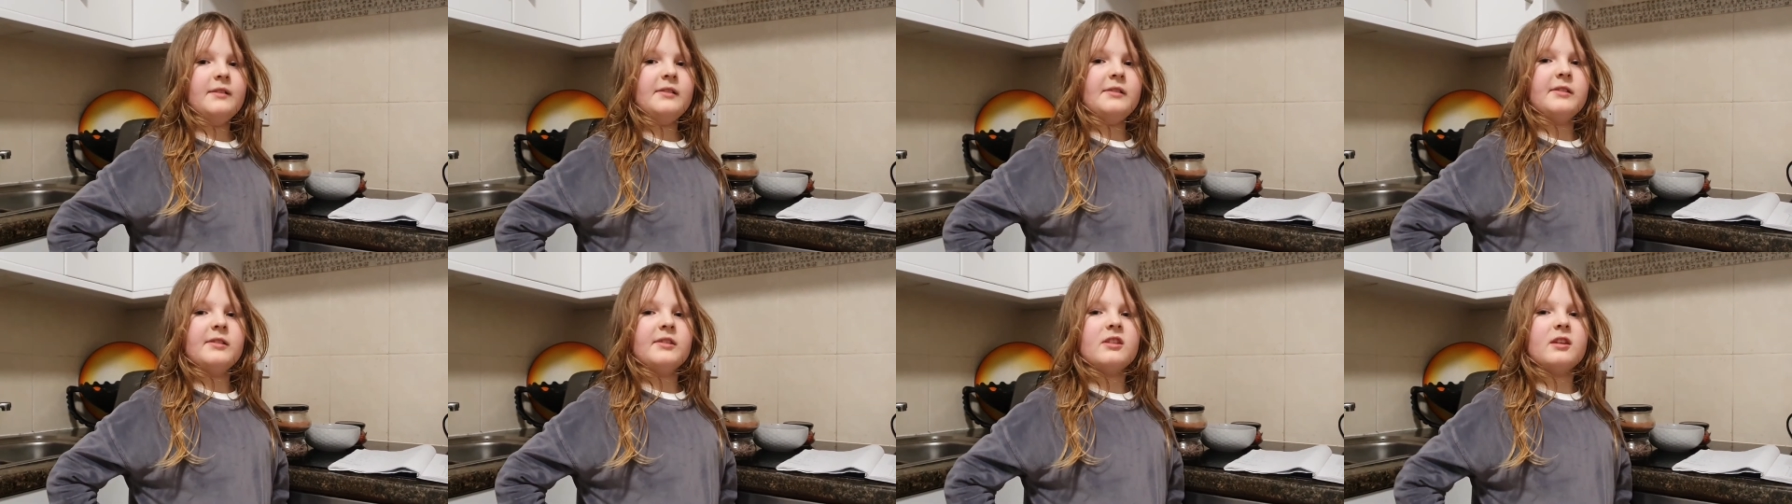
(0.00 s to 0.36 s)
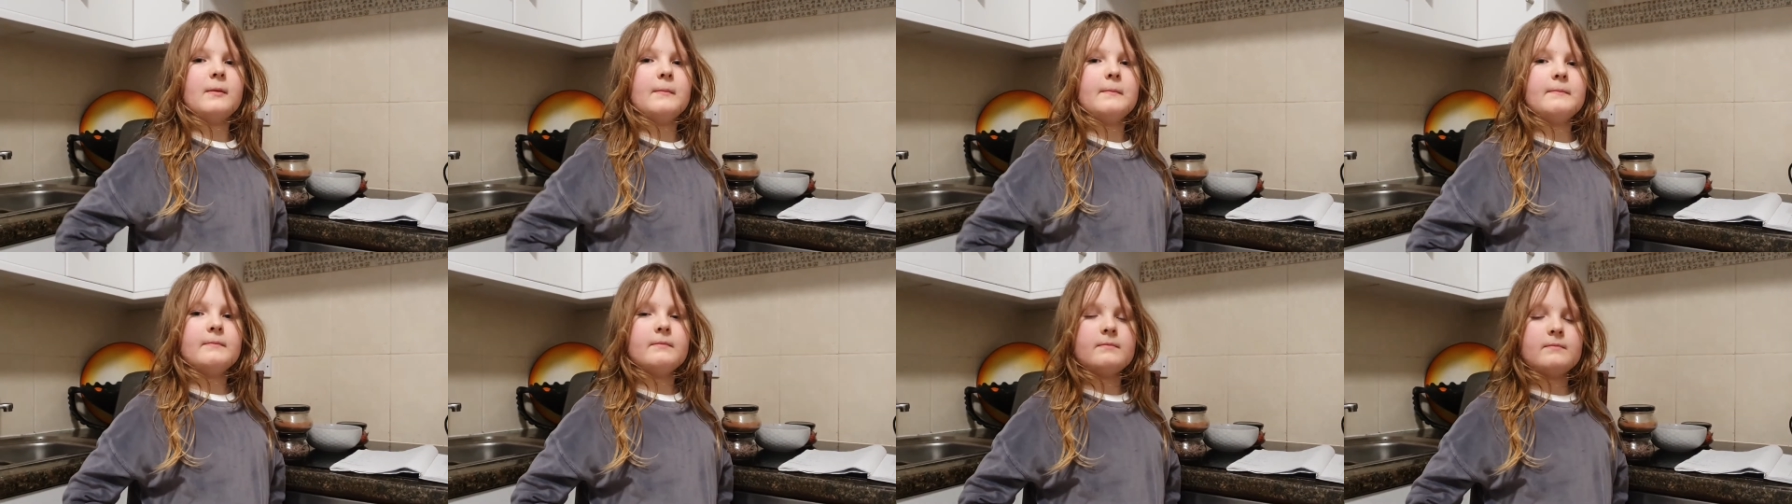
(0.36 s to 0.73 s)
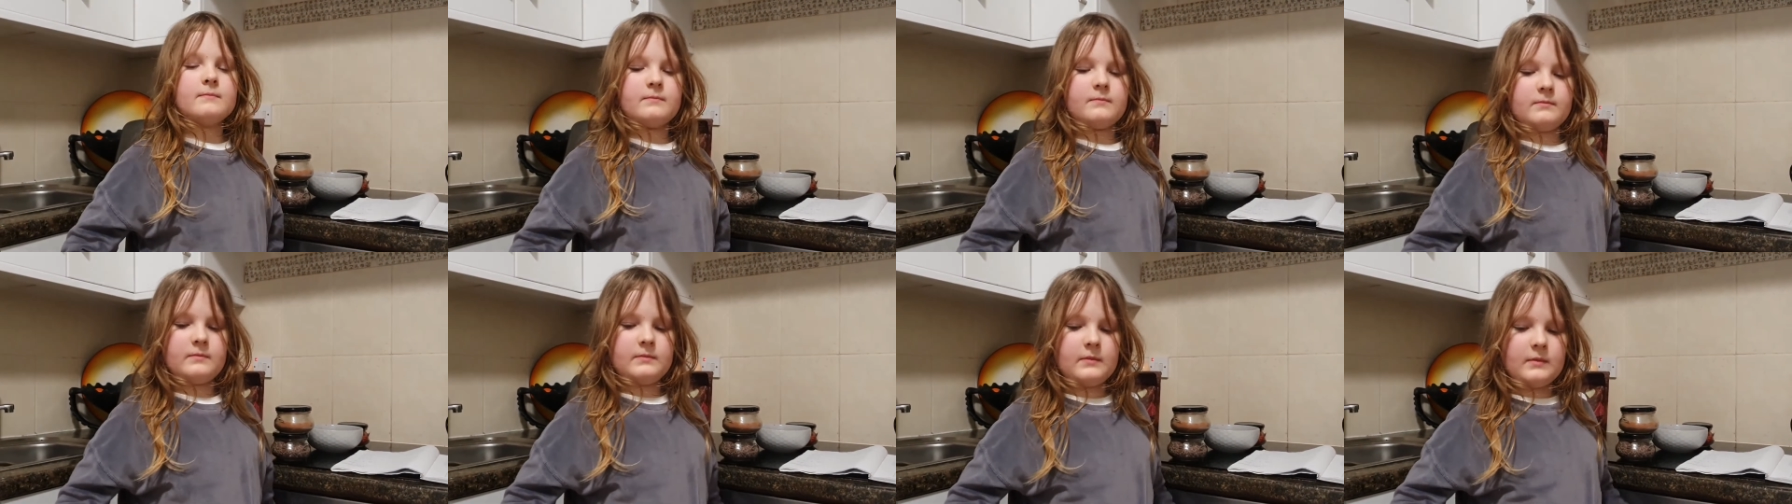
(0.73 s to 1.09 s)
food
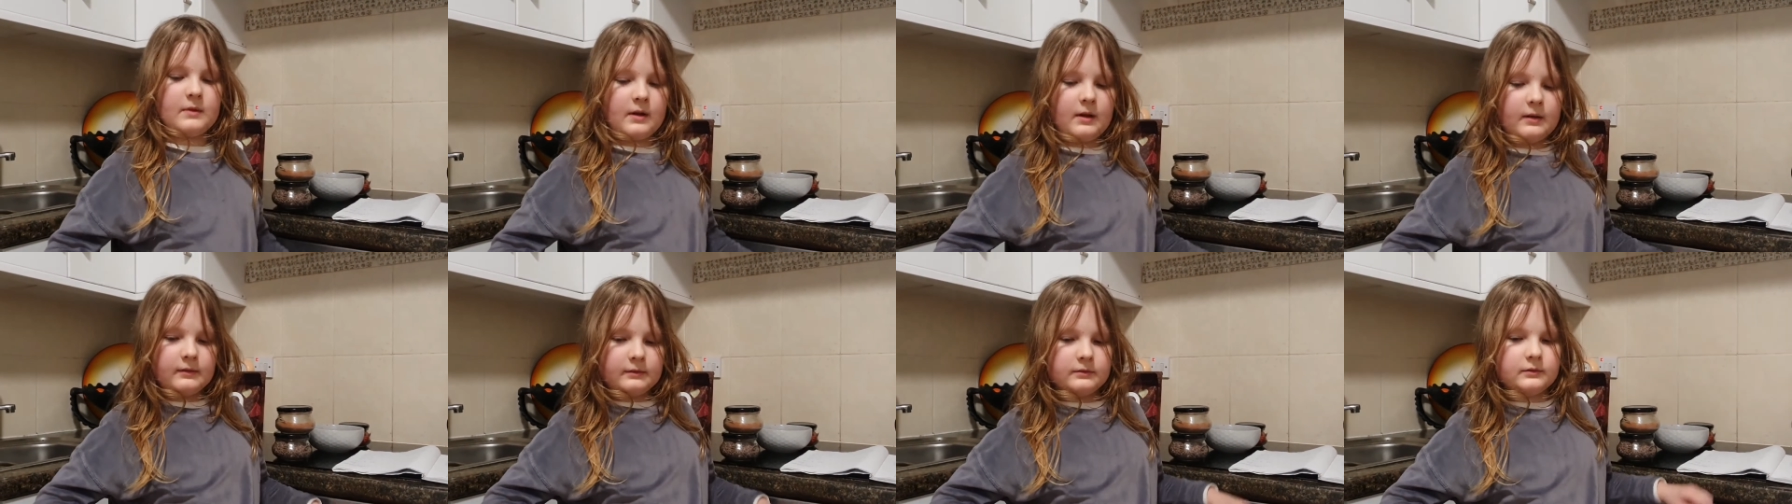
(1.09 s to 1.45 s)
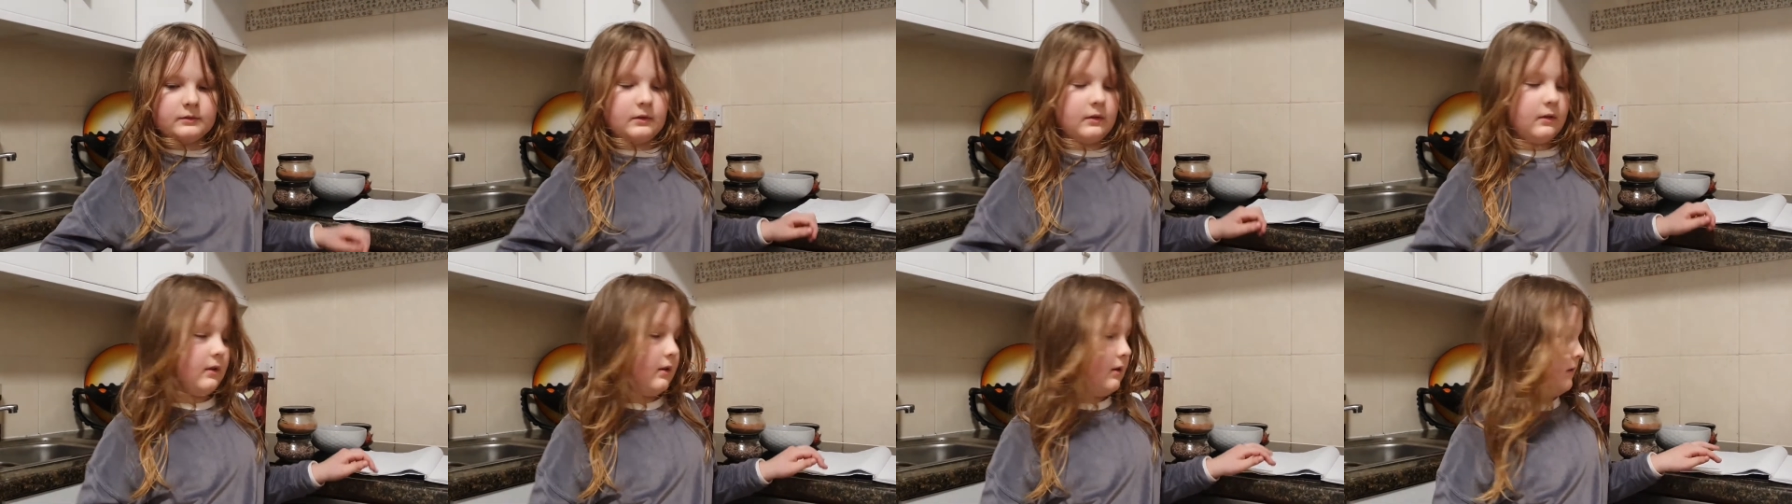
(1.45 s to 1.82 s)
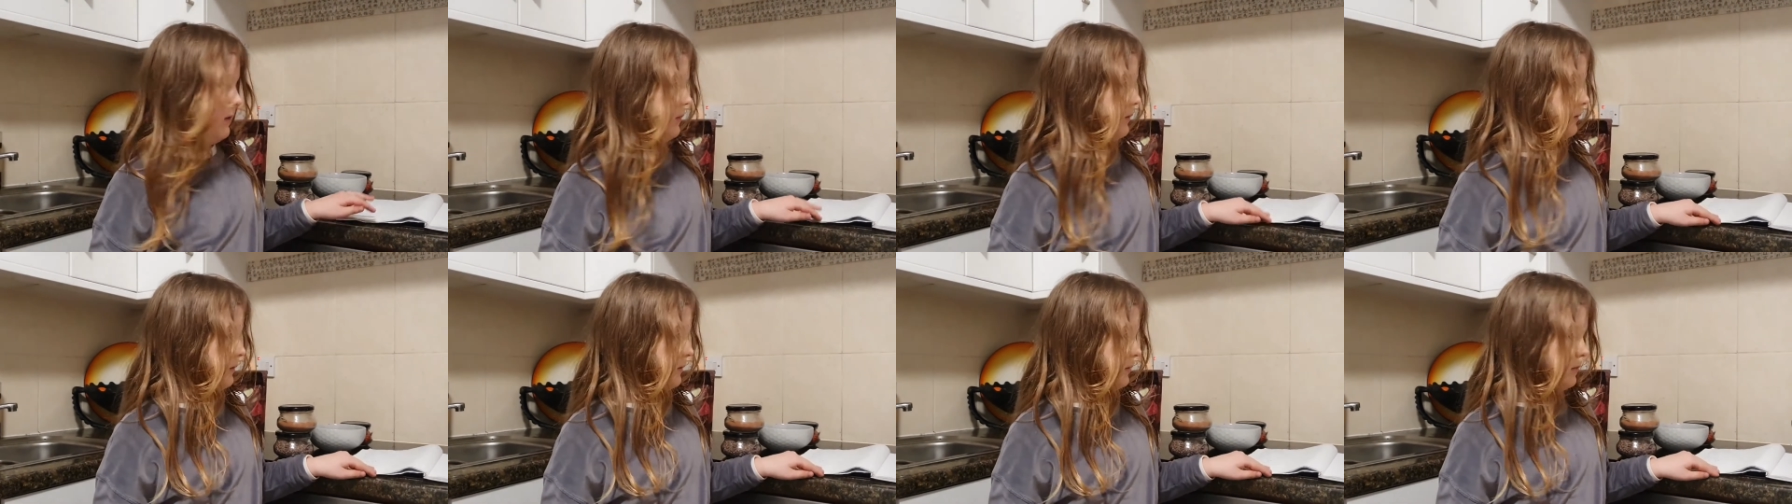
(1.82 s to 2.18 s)
and you've also made a
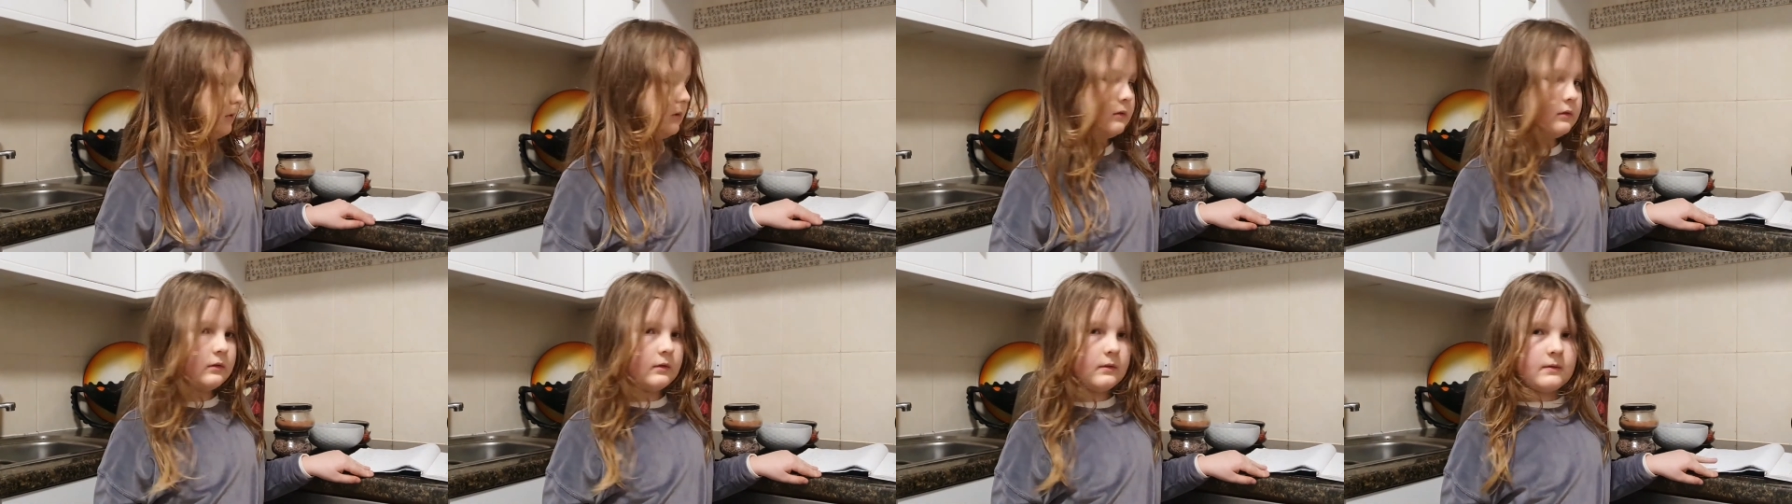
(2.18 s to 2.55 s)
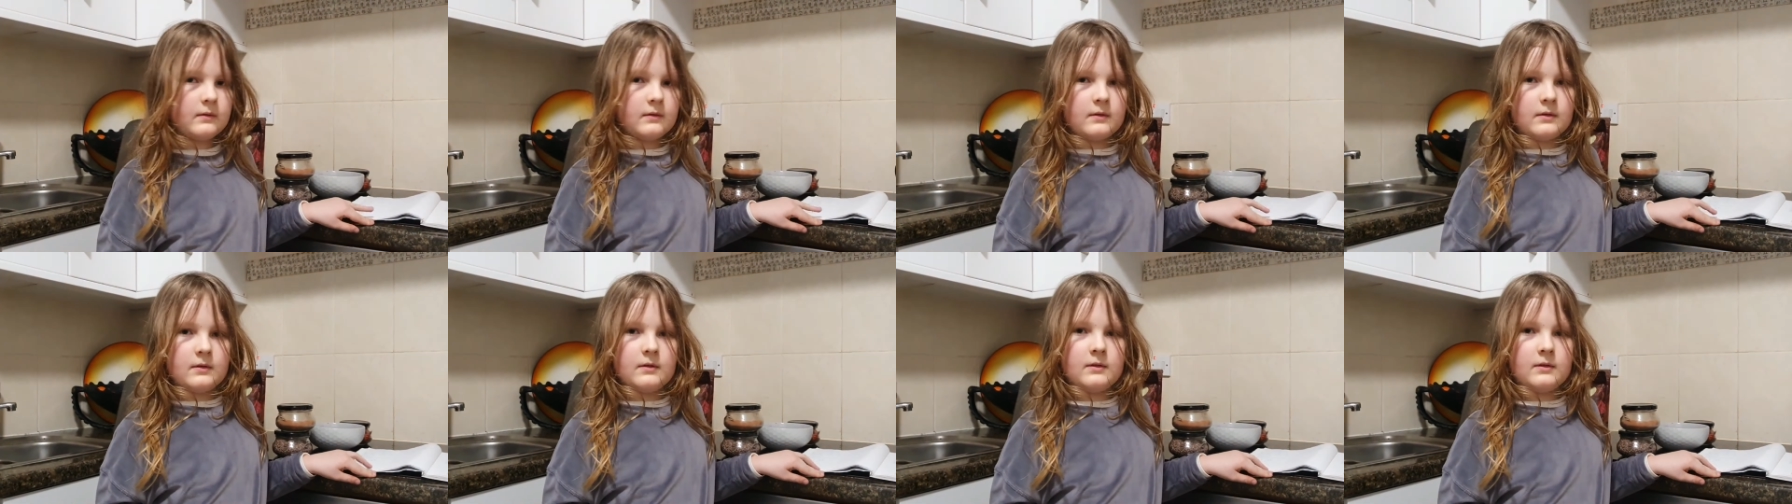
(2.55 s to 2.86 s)
video about the